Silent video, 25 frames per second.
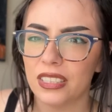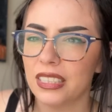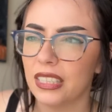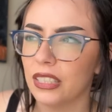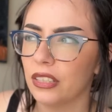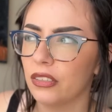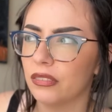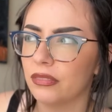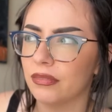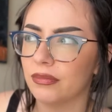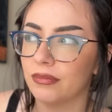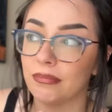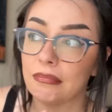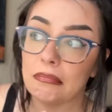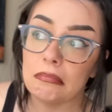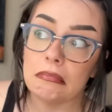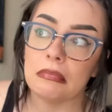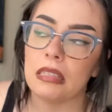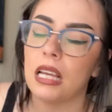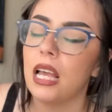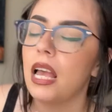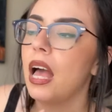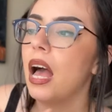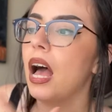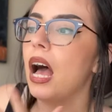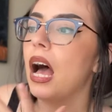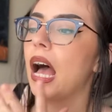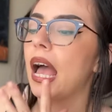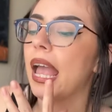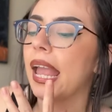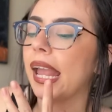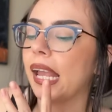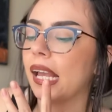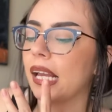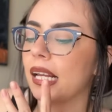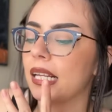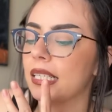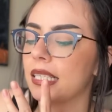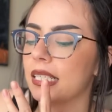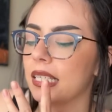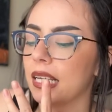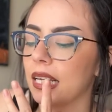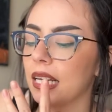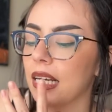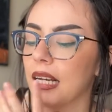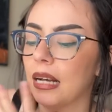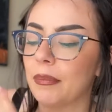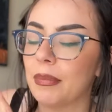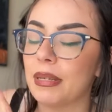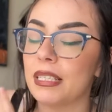Liko and
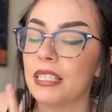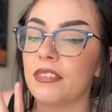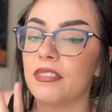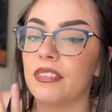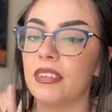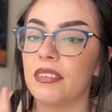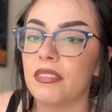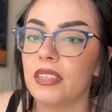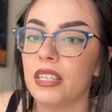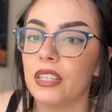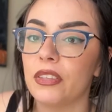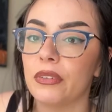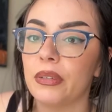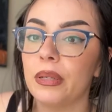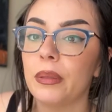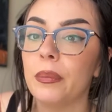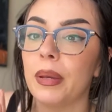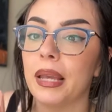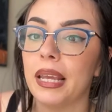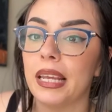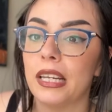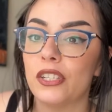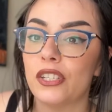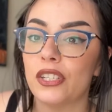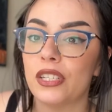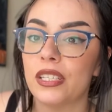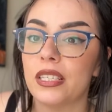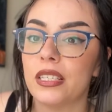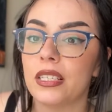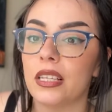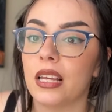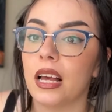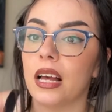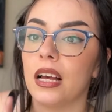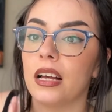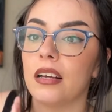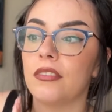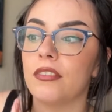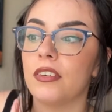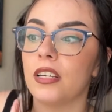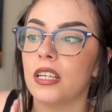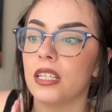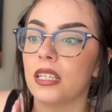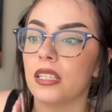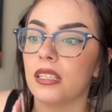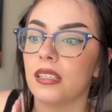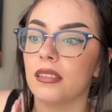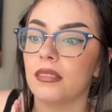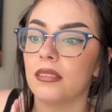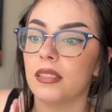um, it's 53 pages of
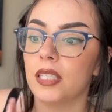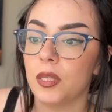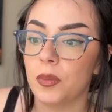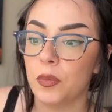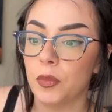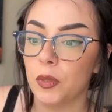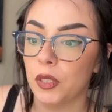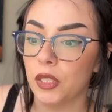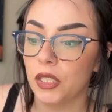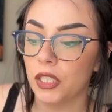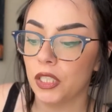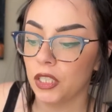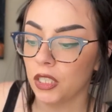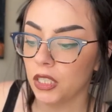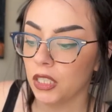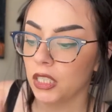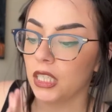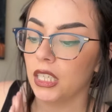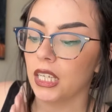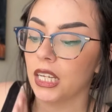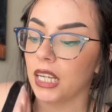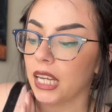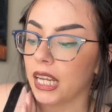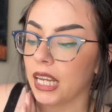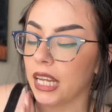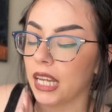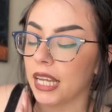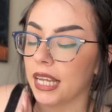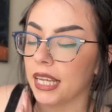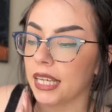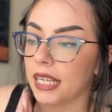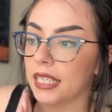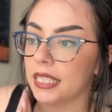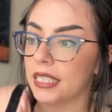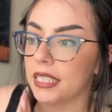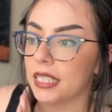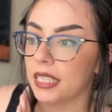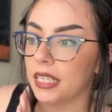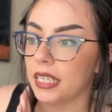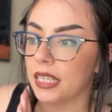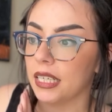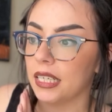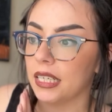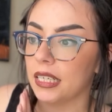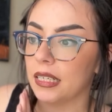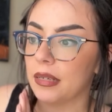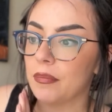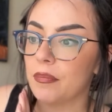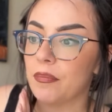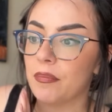smut. And
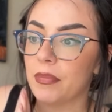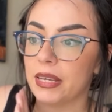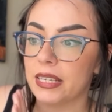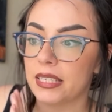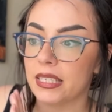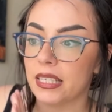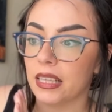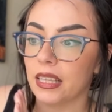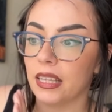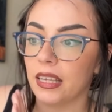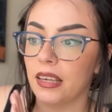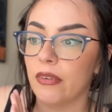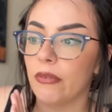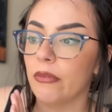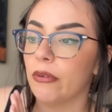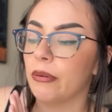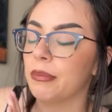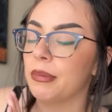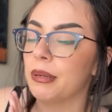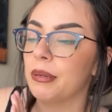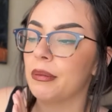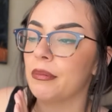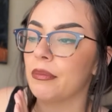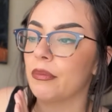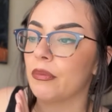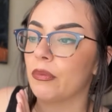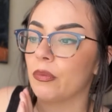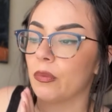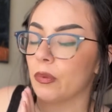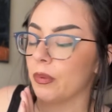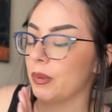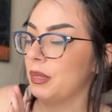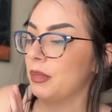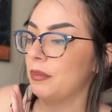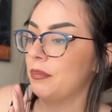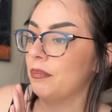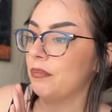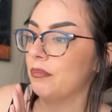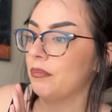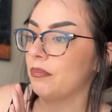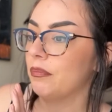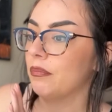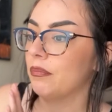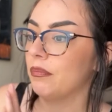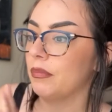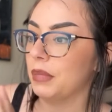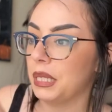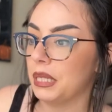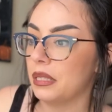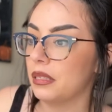um, basically a woman, woman
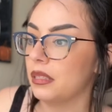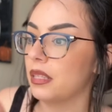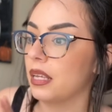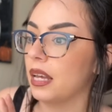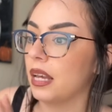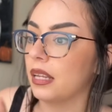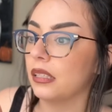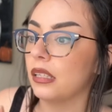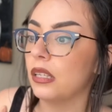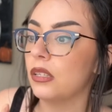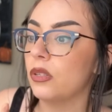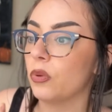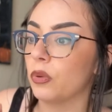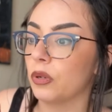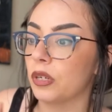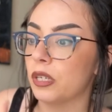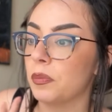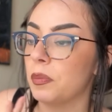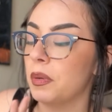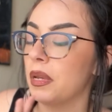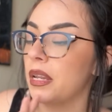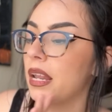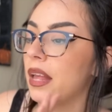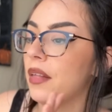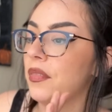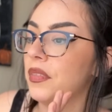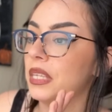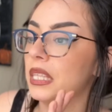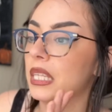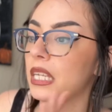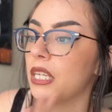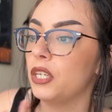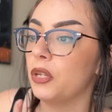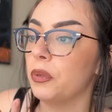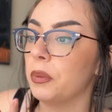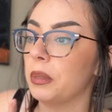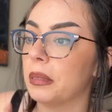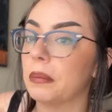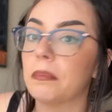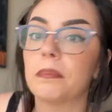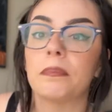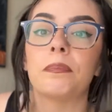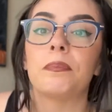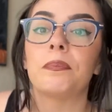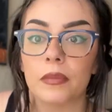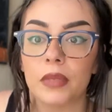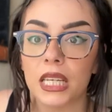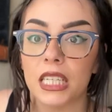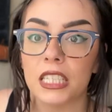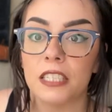meets the Headless Horseman and then they do it.
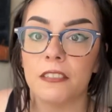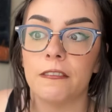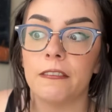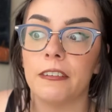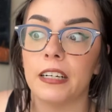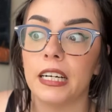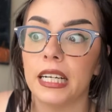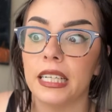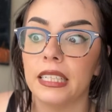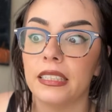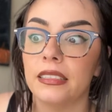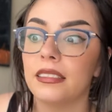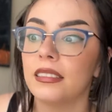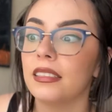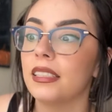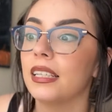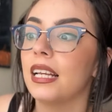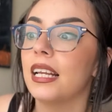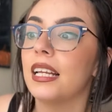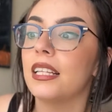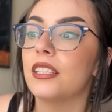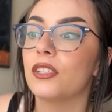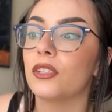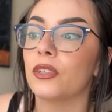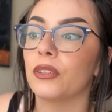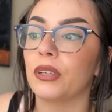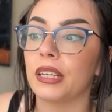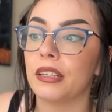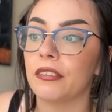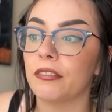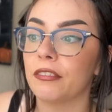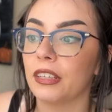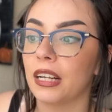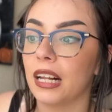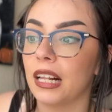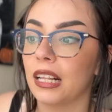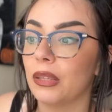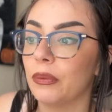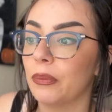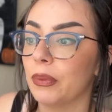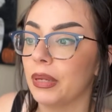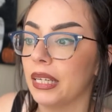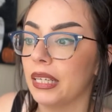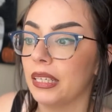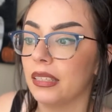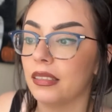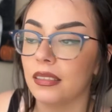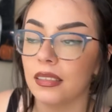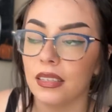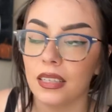It's fun. It's great for
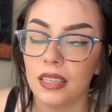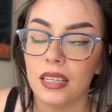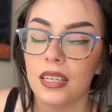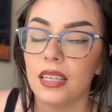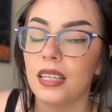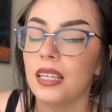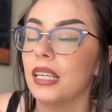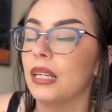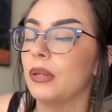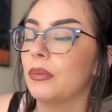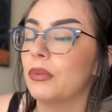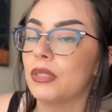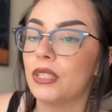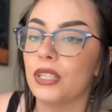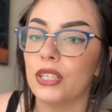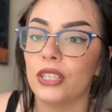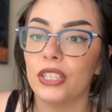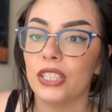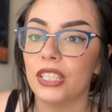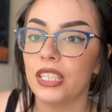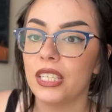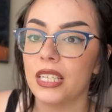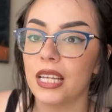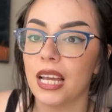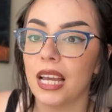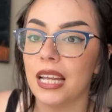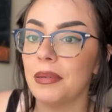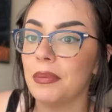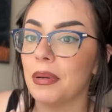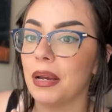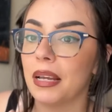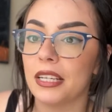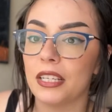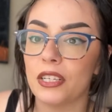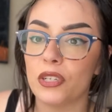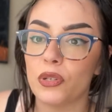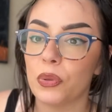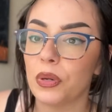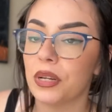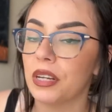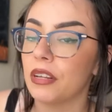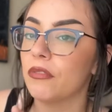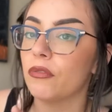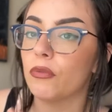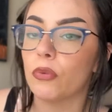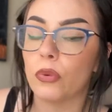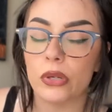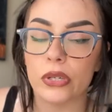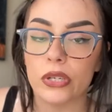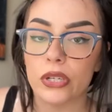Halloween. It was a good time. I enjoyed it.
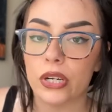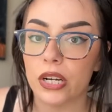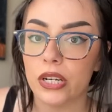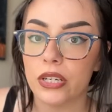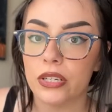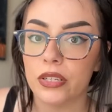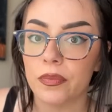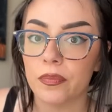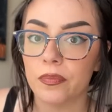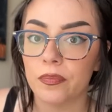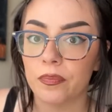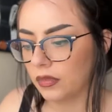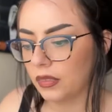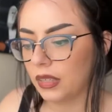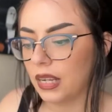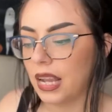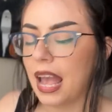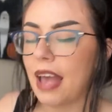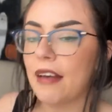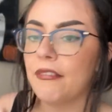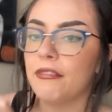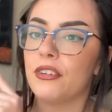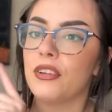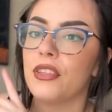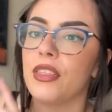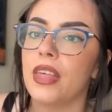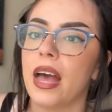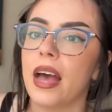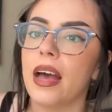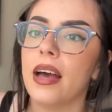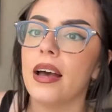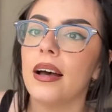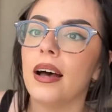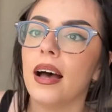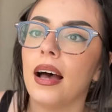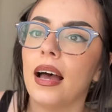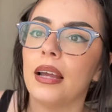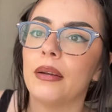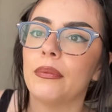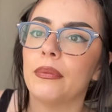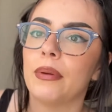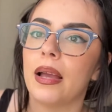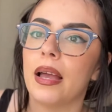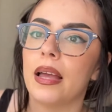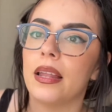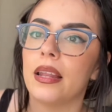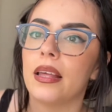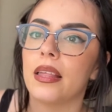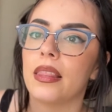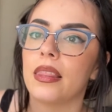Four stars. After that, I
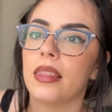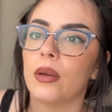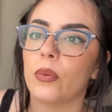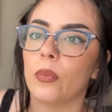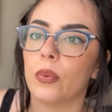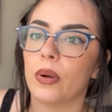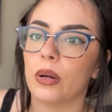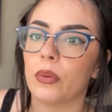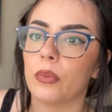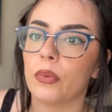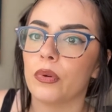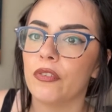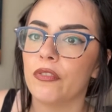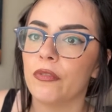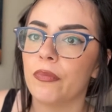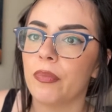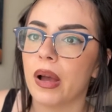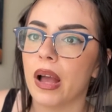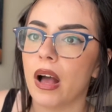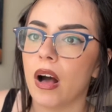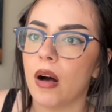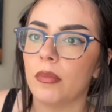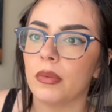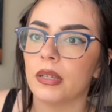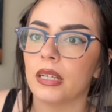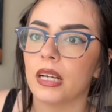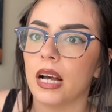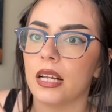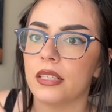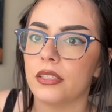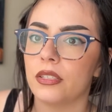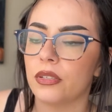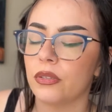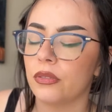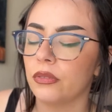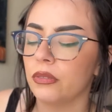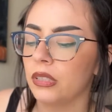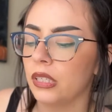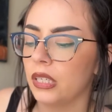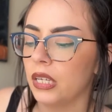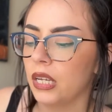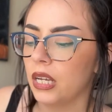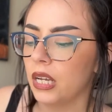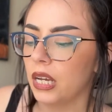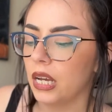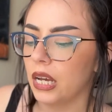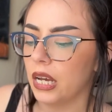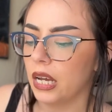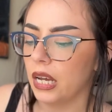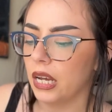read The Wehr Wolf by Alma Katsu.
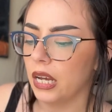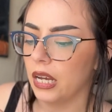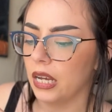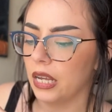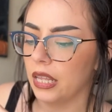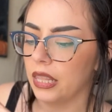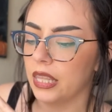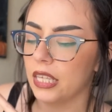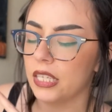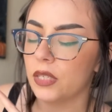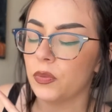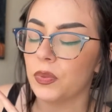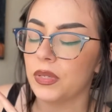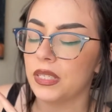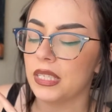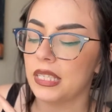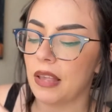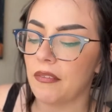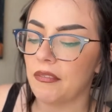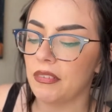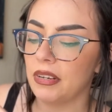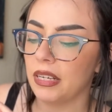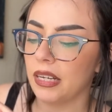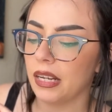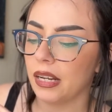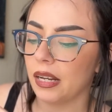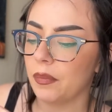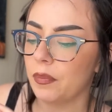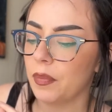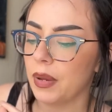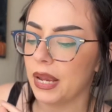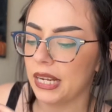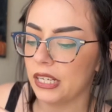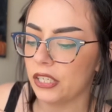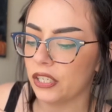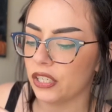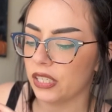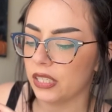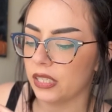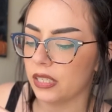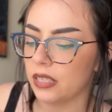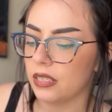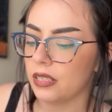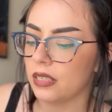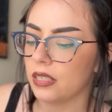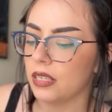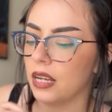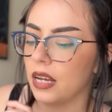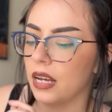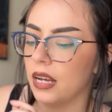Uh, this was 79
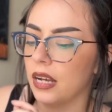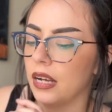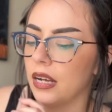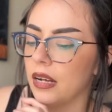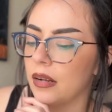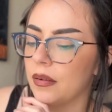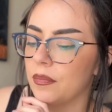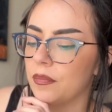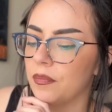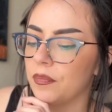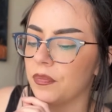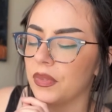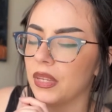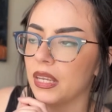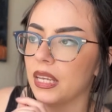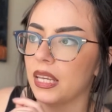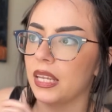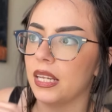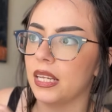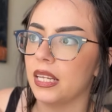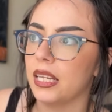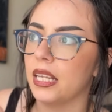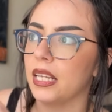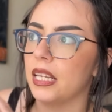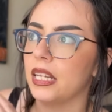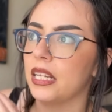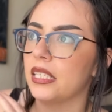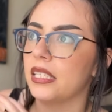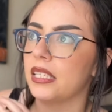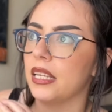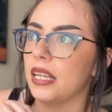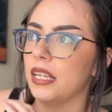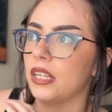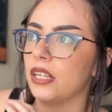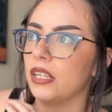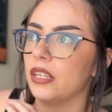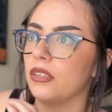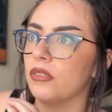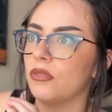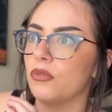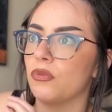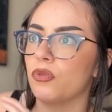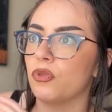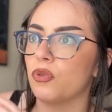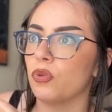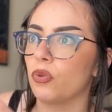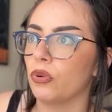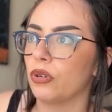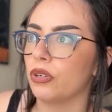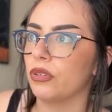pages, um, and it is a
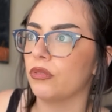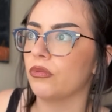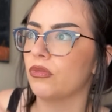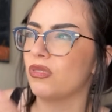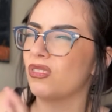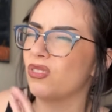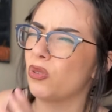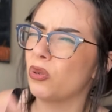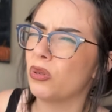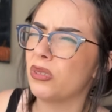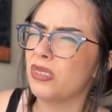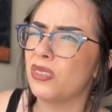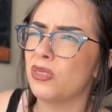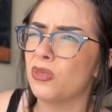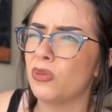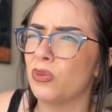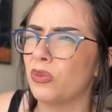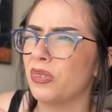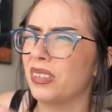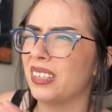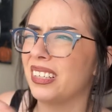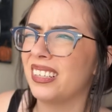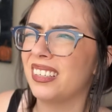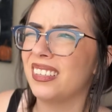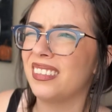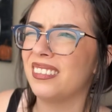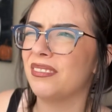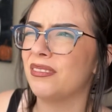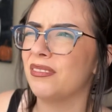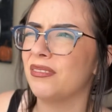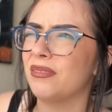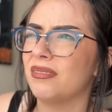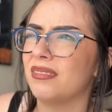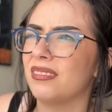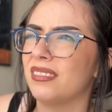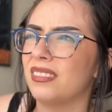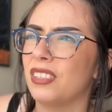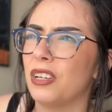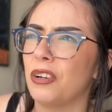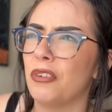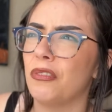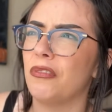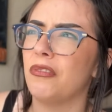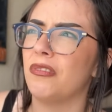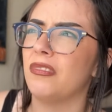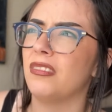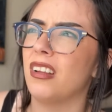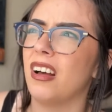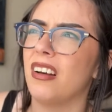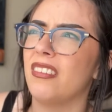short short story, no
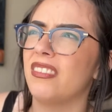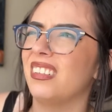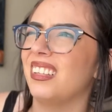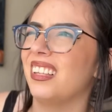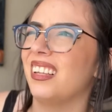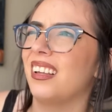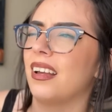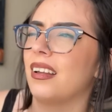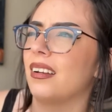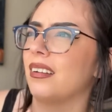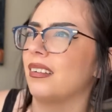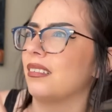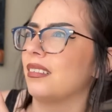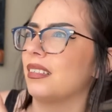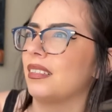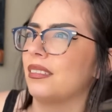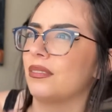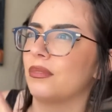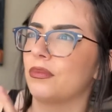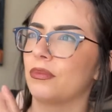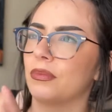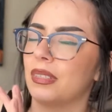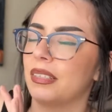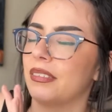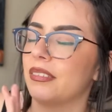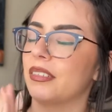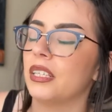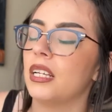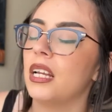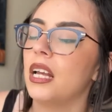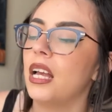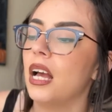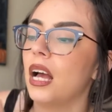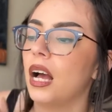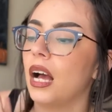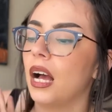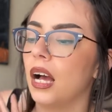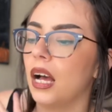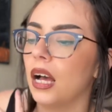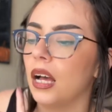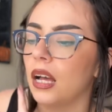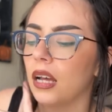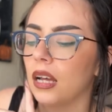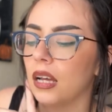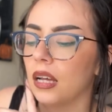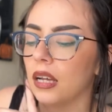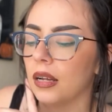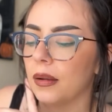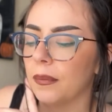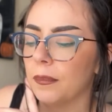novel, I don't know, whatever,
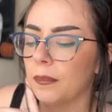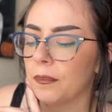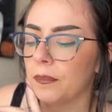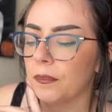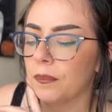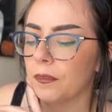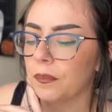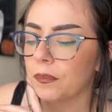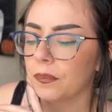um,